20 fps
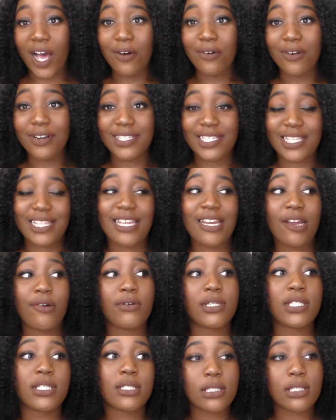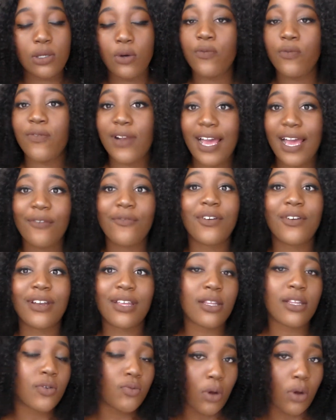hours and then I was still flying for
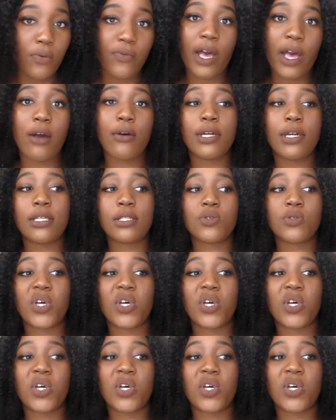another 12 hours.